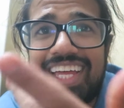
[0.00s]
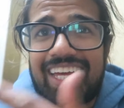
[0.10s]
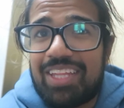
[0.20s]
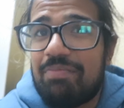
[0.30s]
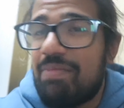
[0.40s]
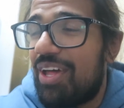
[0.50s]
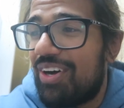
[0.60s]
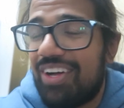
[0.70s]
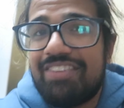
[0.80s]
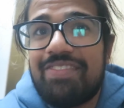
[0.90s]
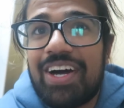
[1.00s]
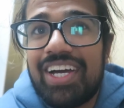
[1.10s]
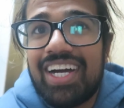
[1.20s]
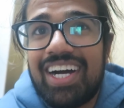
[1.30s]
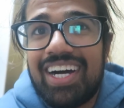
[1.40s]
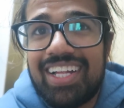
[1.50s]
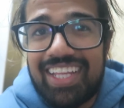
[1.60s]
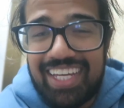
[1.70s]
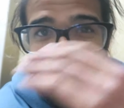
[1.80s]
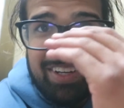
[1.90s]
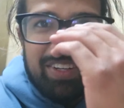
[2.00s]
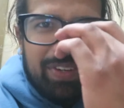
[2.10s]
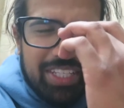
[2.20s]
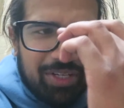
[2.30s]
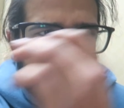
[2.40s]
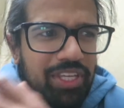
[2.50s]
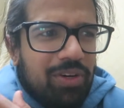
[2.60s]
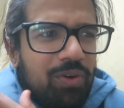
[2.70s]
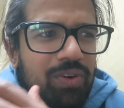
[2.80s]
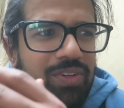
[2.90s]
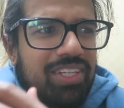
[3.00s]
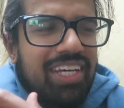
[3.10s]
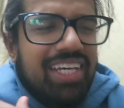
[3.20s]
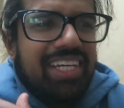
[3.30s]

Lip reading: like in the middle of my like when it's like really cold.